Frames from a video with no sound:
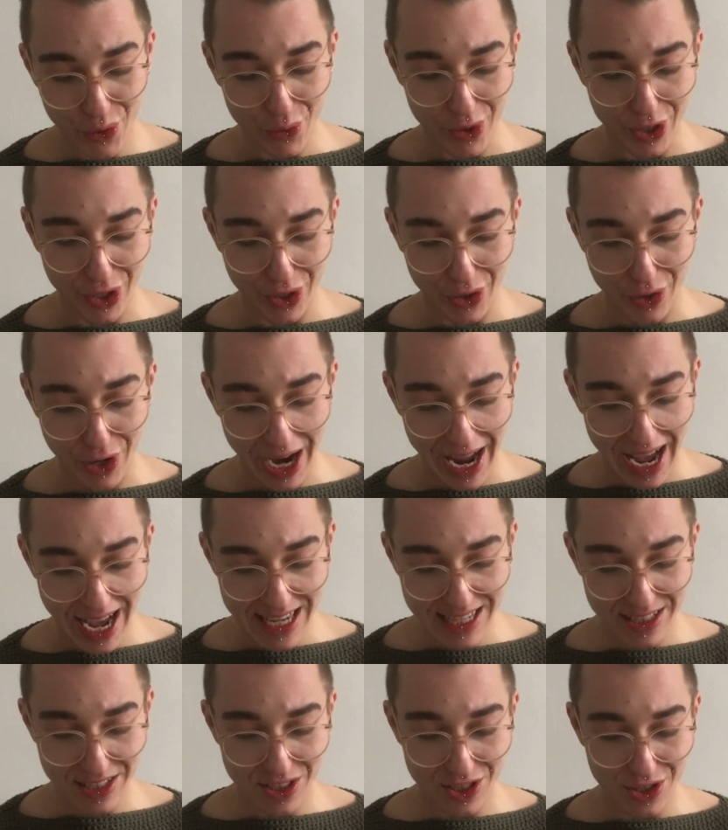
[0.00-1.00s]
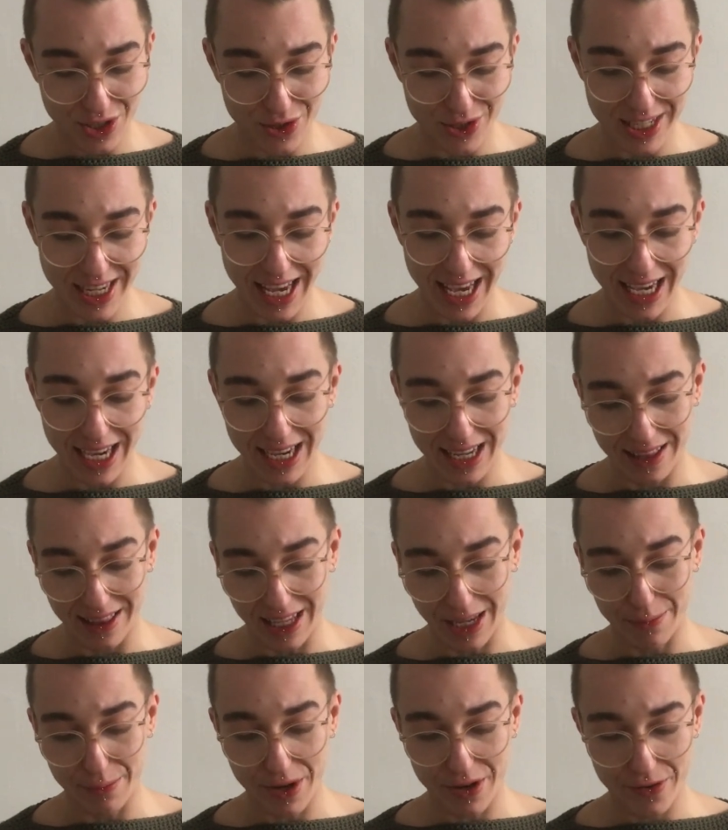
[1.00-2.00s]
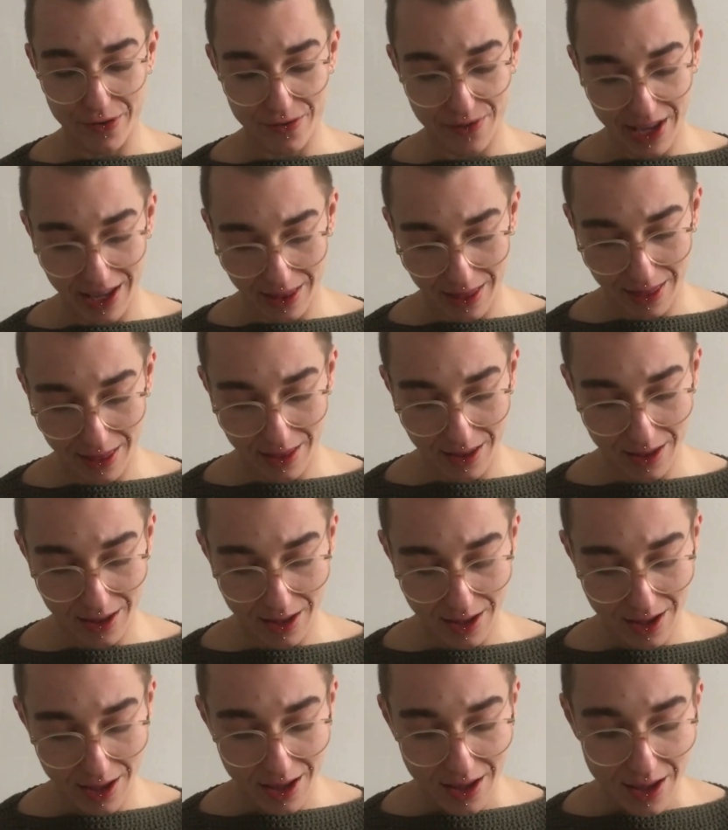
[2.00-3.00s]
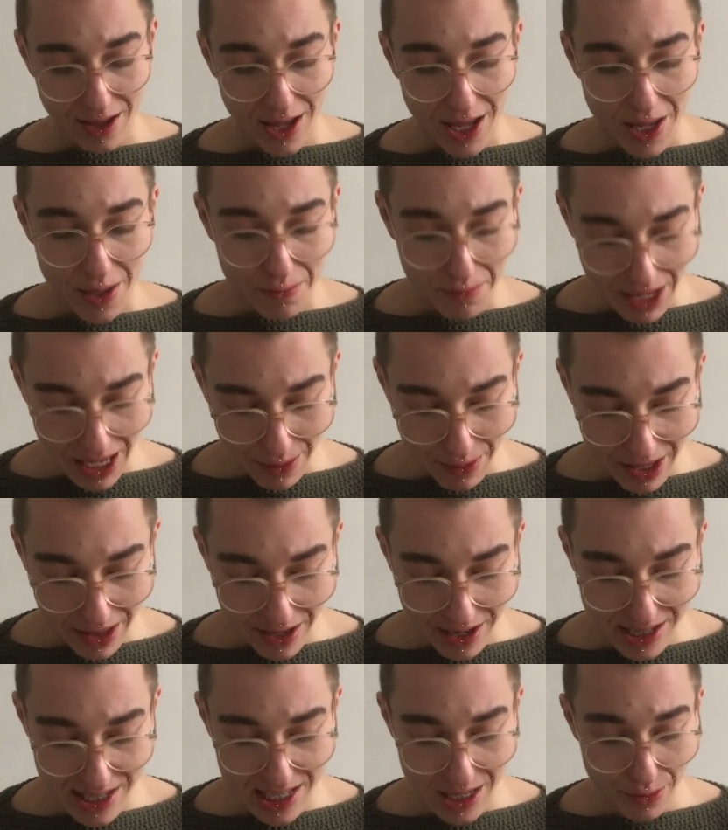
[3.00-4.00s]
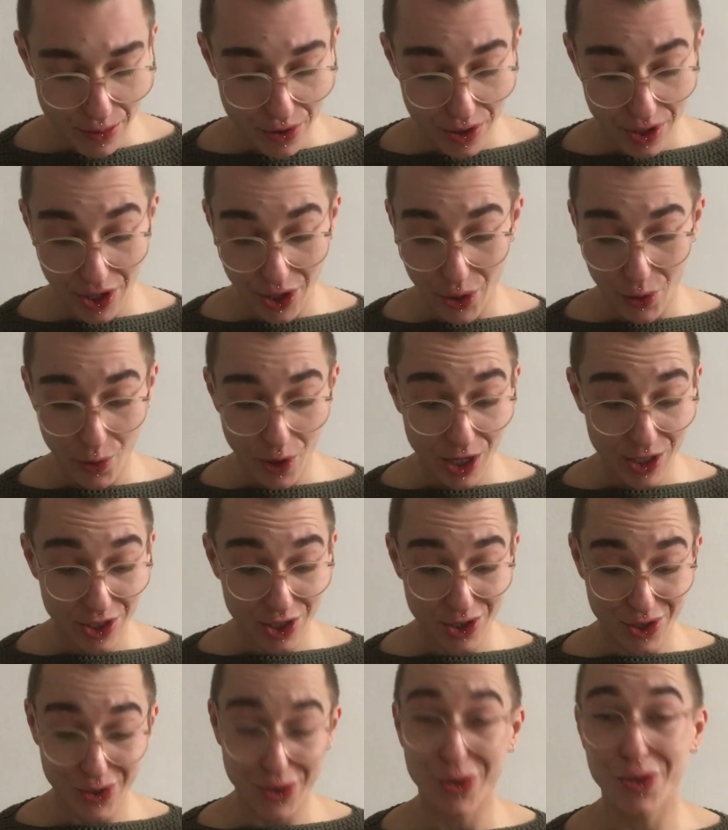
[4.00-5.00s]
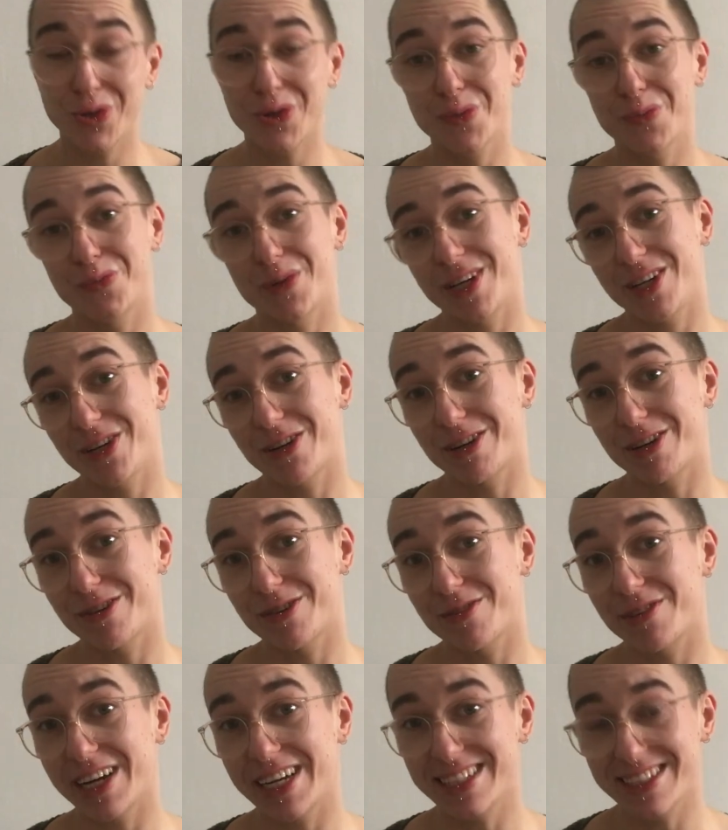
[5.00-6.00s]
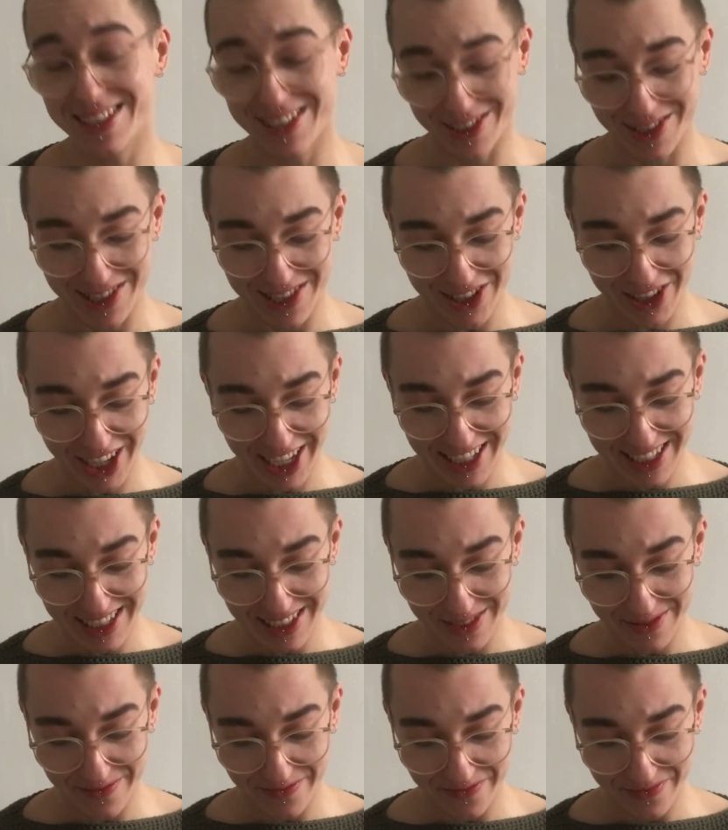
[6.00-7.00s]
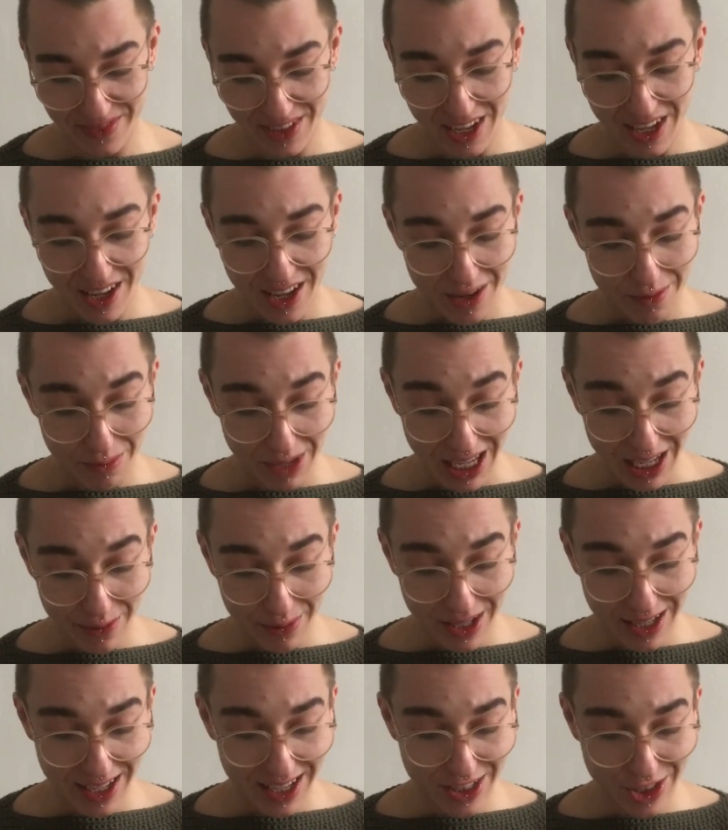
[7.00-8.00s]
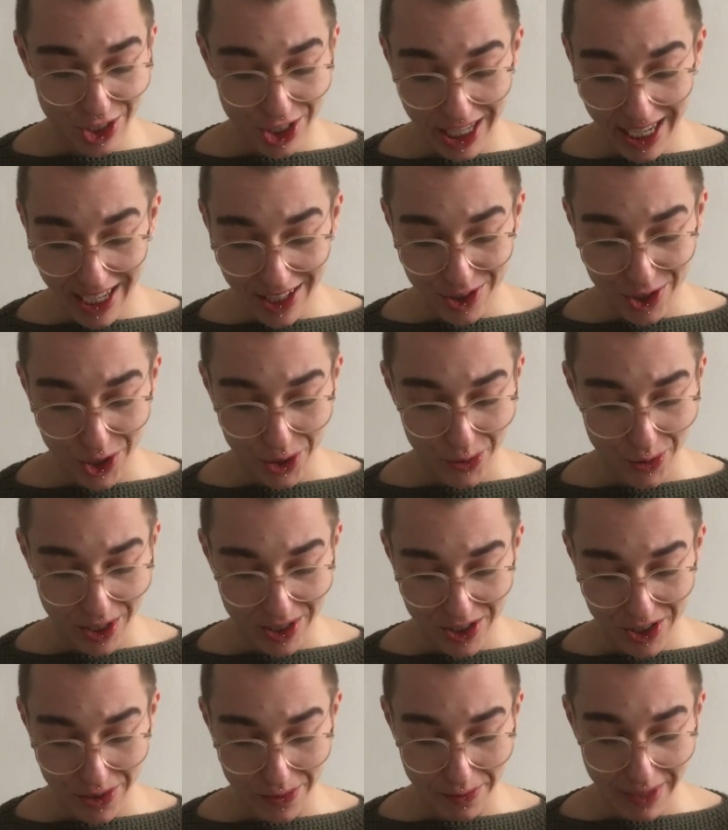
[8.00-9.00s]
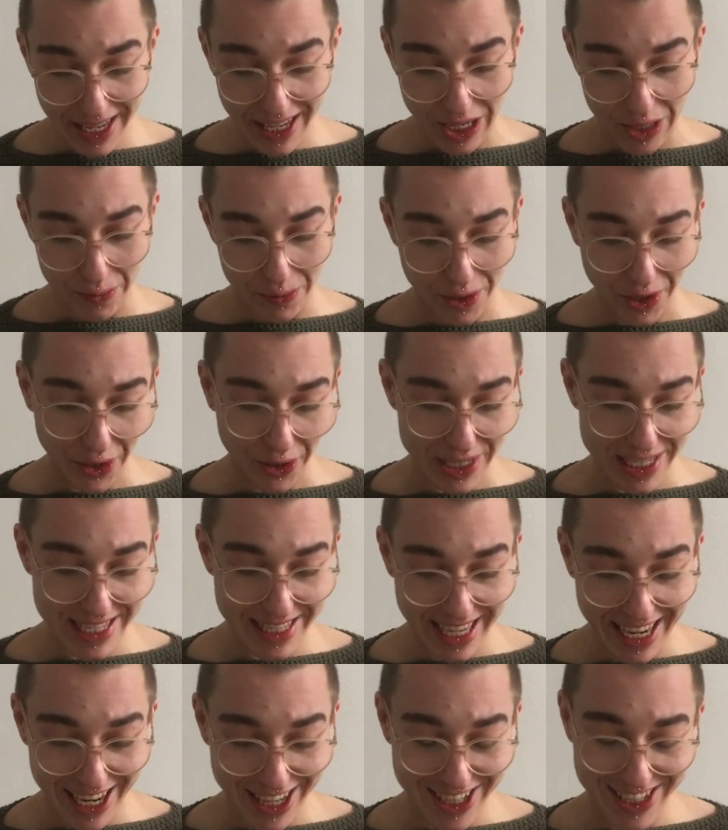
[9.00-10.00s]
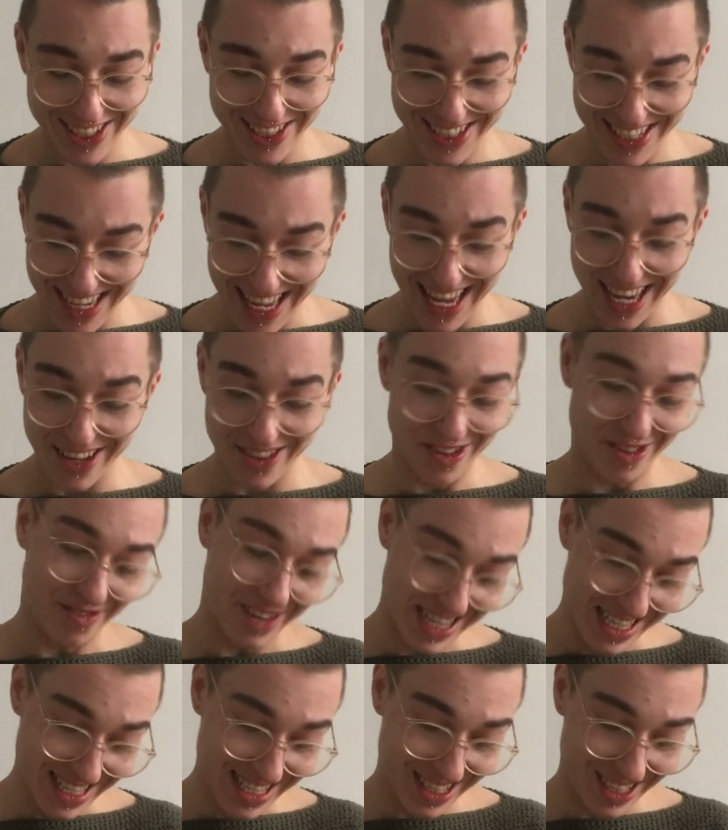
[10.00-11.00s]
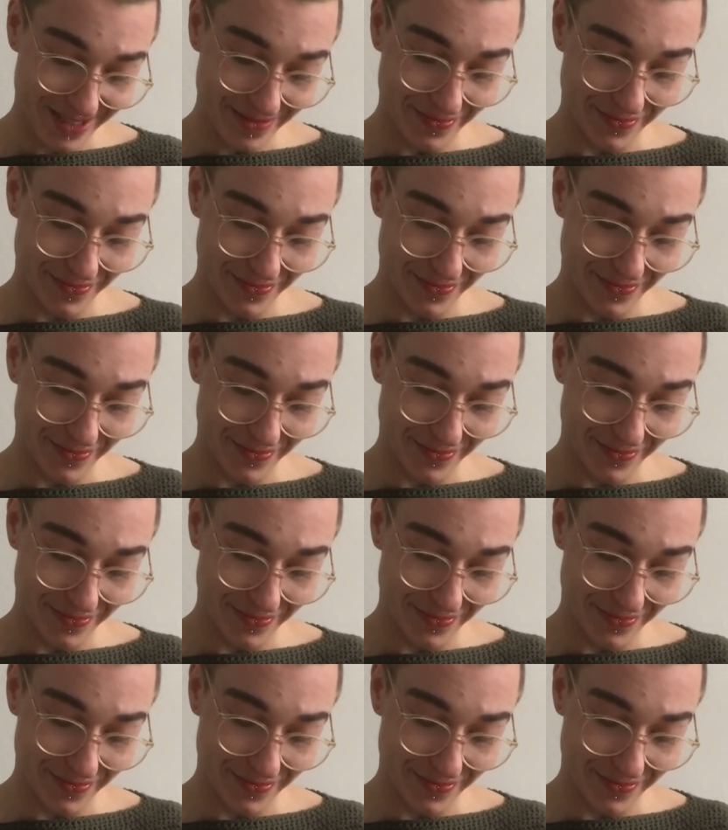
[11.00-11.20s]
when you're asked to take a leap of faith. Maybe there's something you want to do, but you're afraid to start. Maybe a change you want to make, but you're scared to take the risk.